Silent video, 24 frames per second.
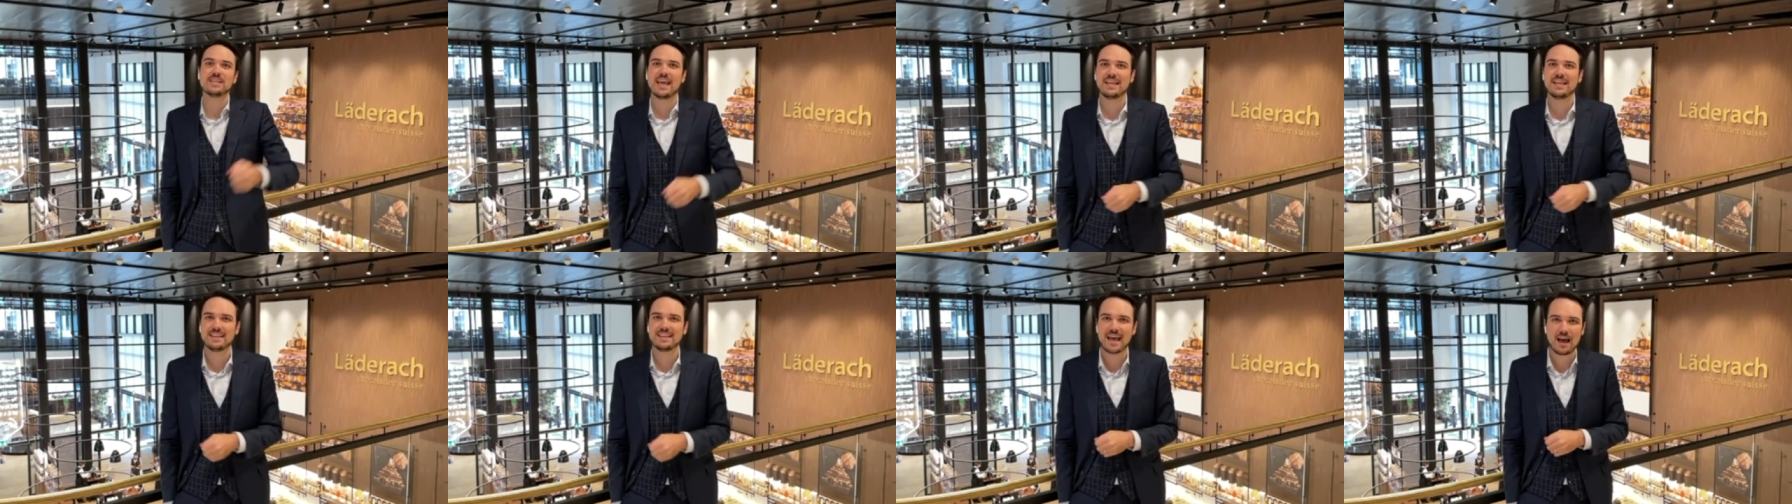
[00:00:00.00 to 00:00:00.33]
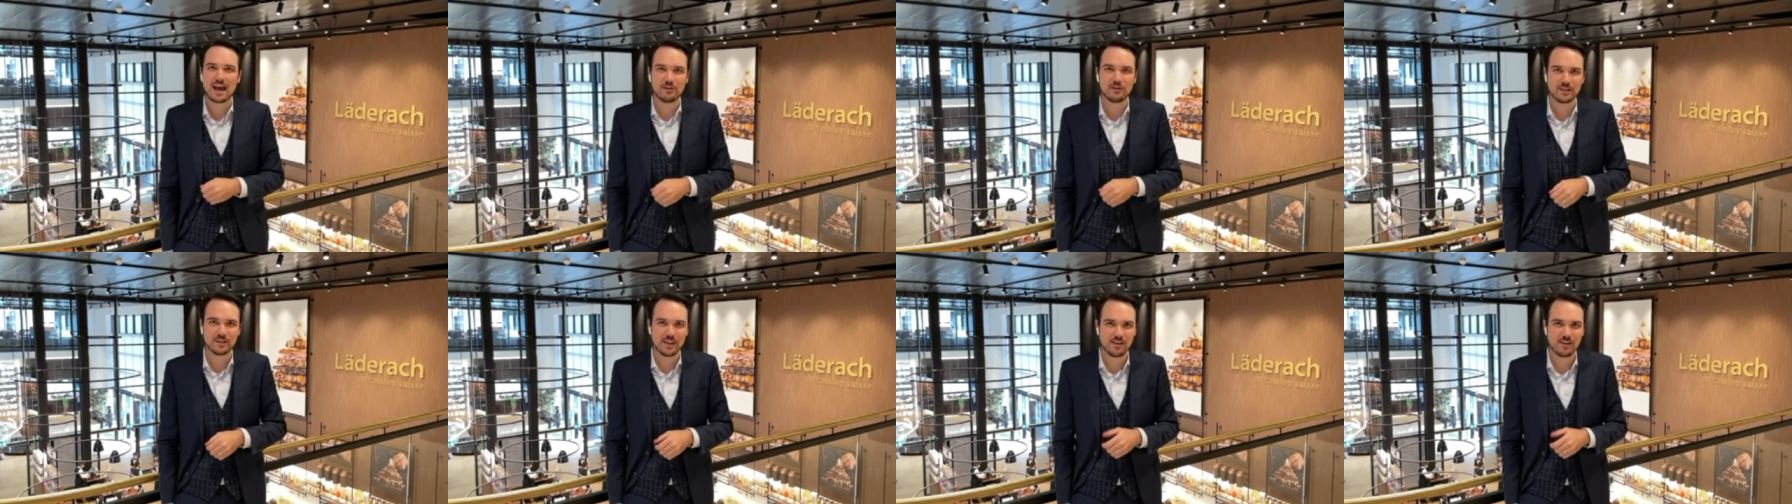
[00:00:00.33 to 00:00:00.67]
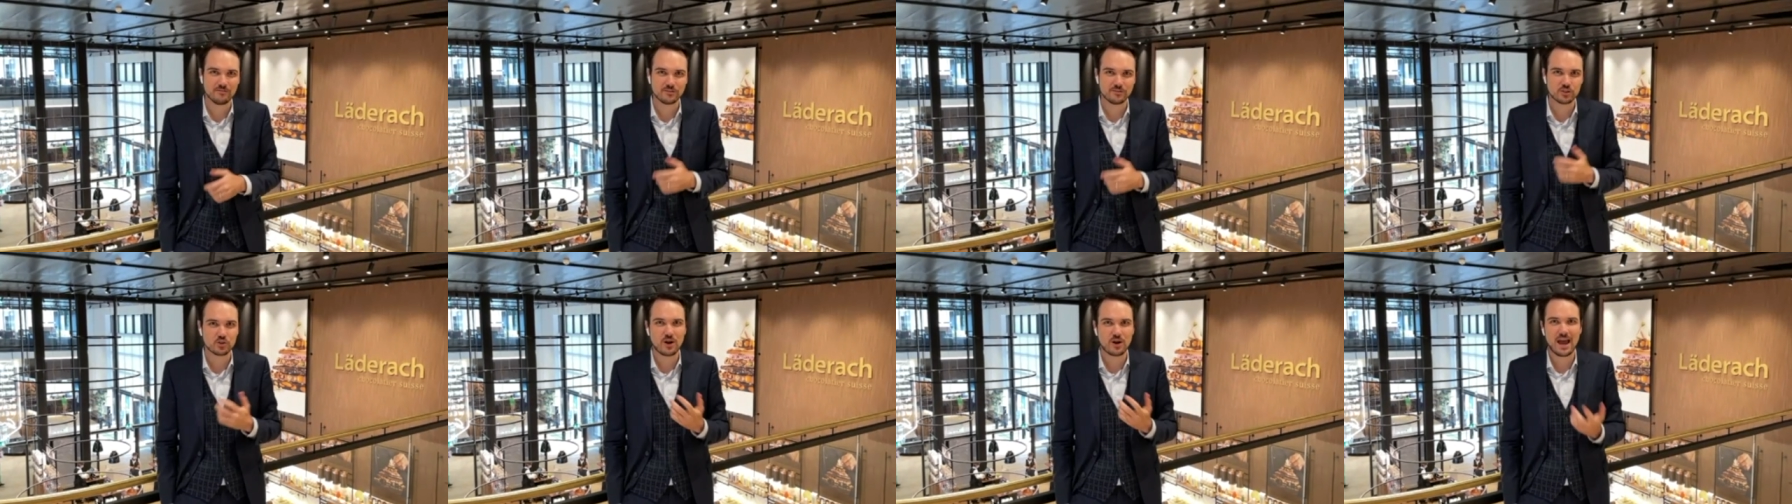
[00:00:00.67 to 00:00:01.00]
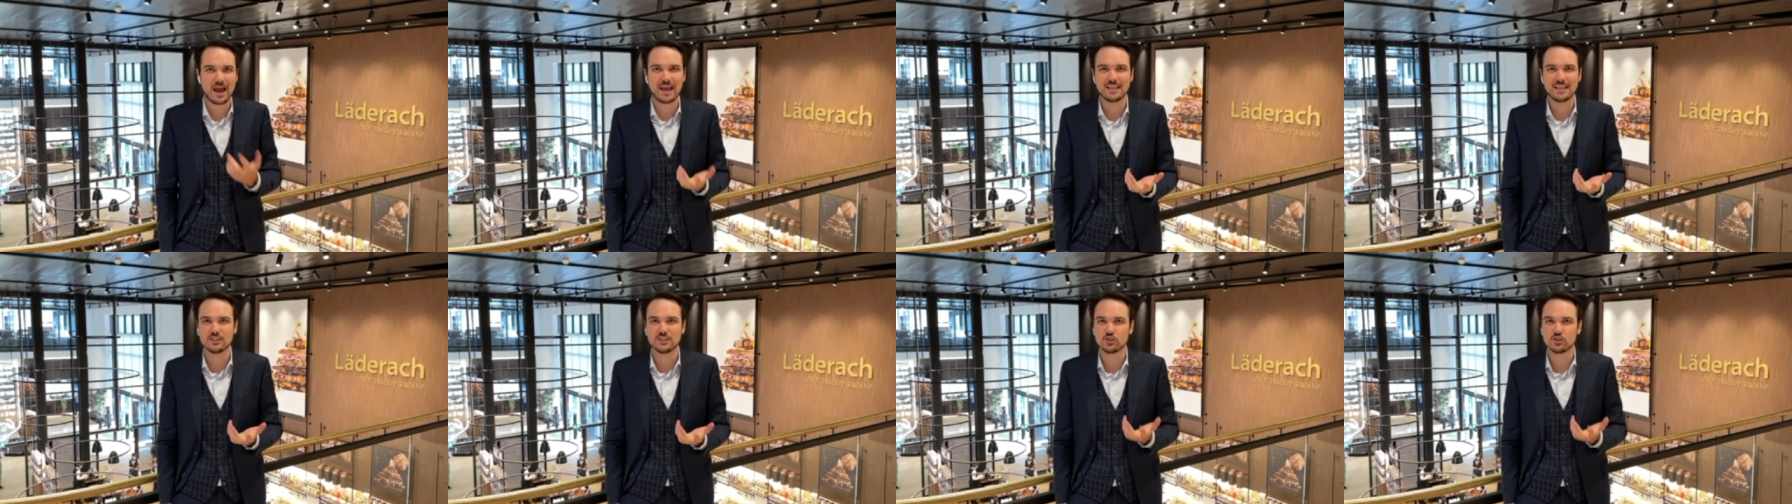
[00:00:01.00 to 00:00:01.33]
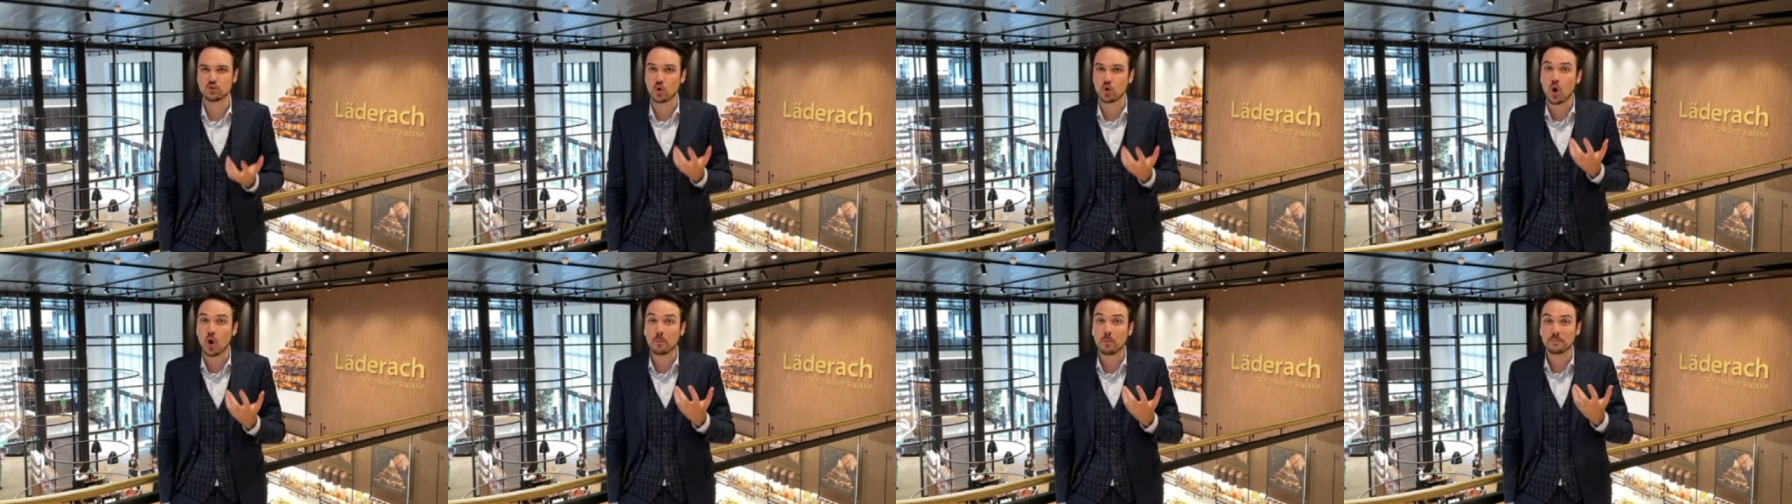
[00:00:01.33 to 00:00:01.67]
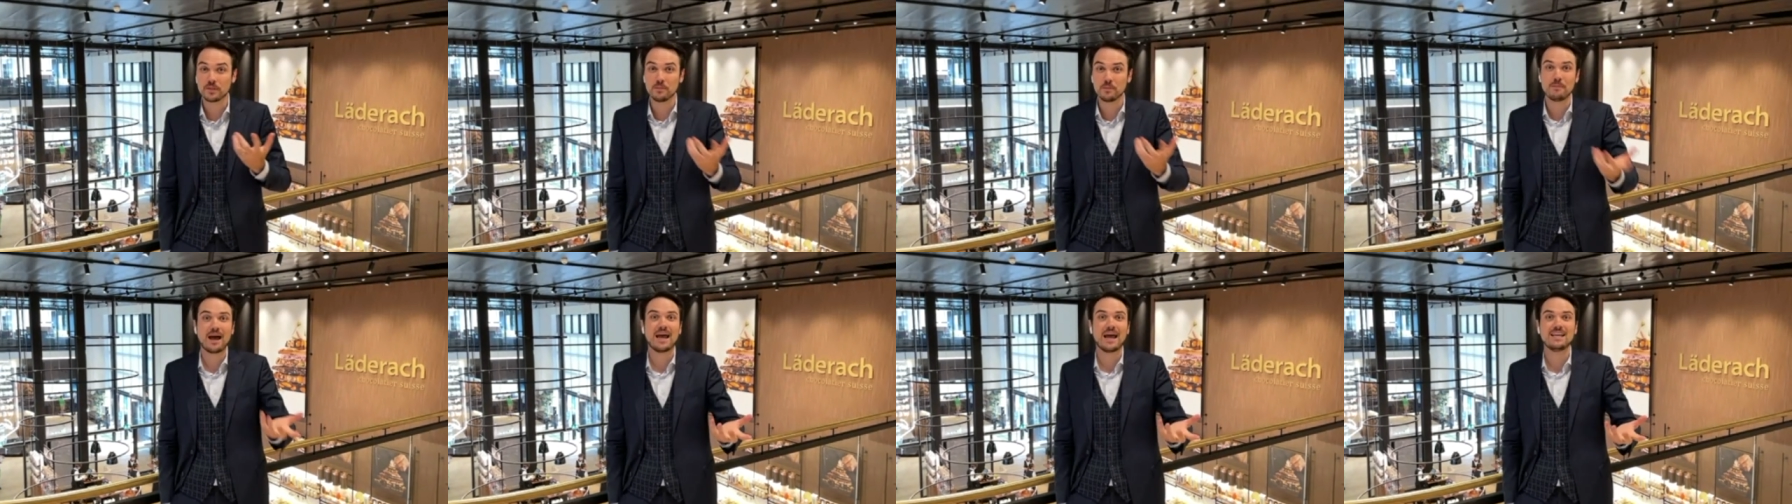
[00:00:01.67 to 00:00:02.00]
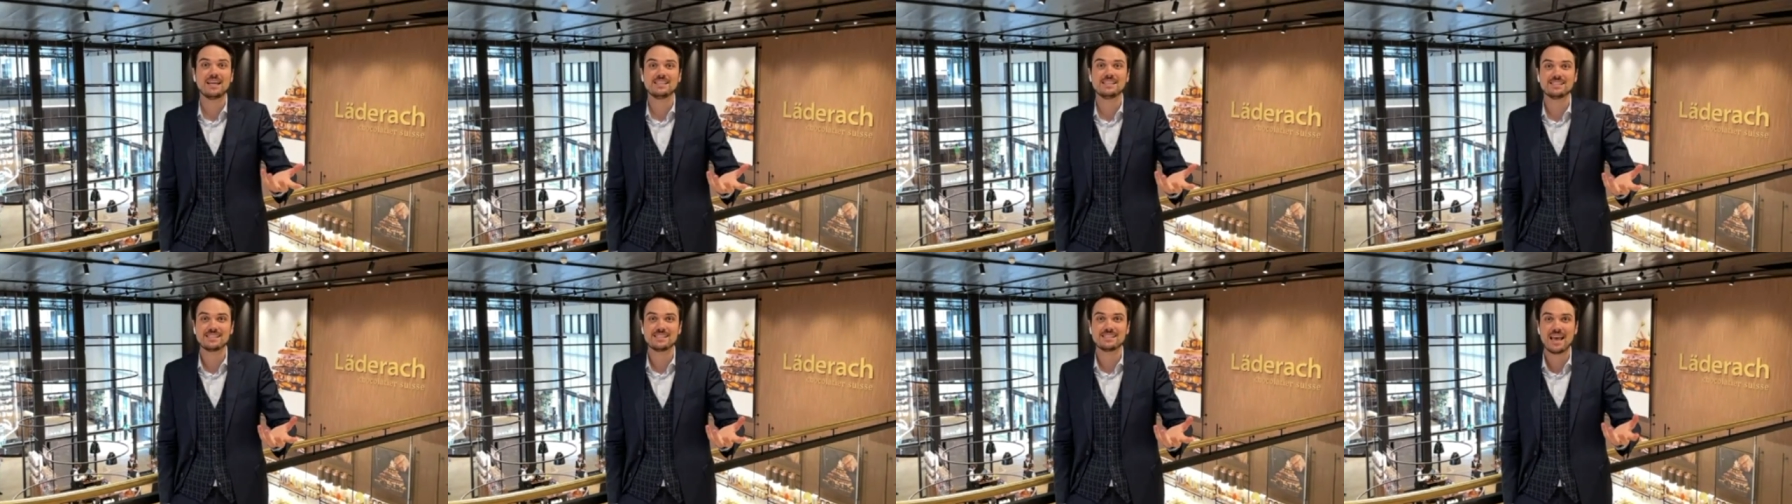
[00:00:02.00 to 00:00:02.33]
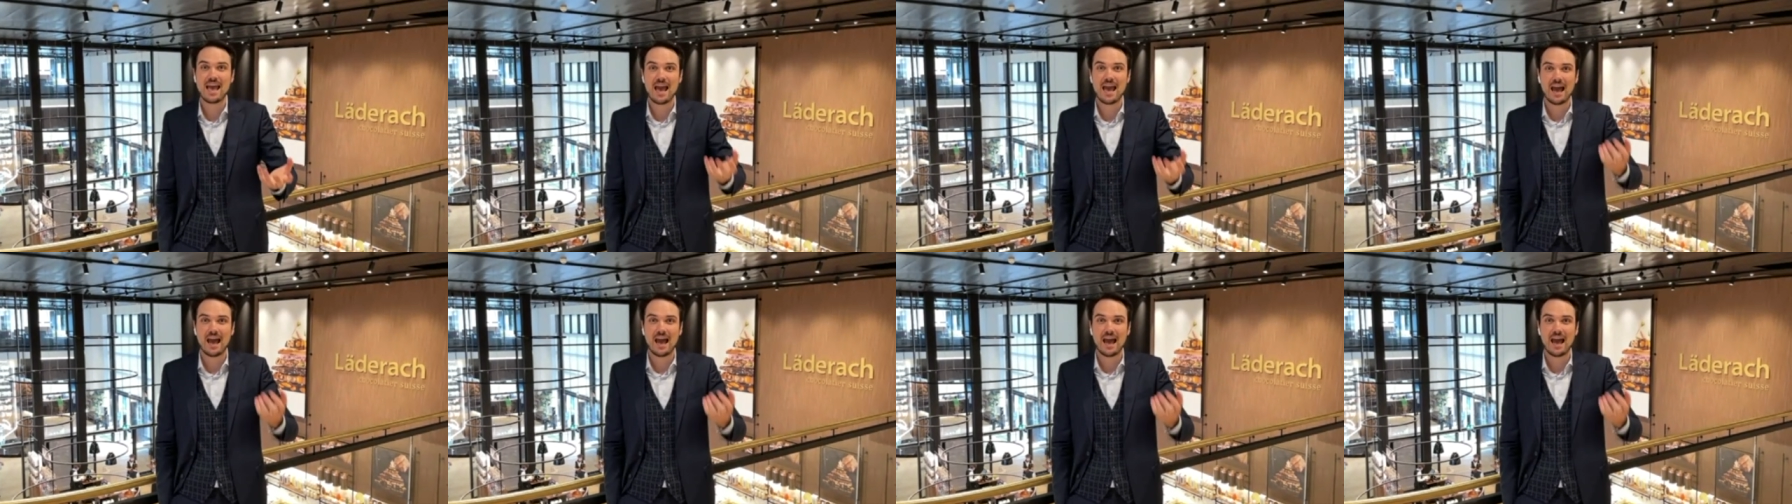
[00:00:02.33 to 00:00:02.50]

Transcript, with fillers: and how they have tried to optimize,